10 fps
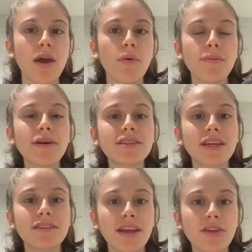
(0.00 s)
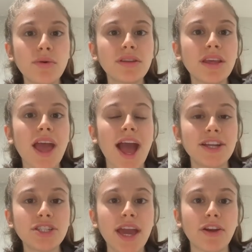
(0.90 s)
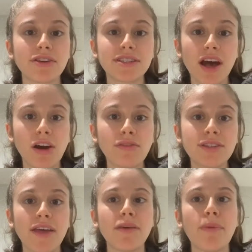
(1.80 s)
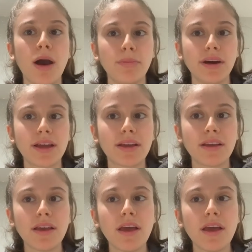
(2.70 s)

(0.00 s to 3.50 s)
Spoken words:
We must continually educate ourselves and the public.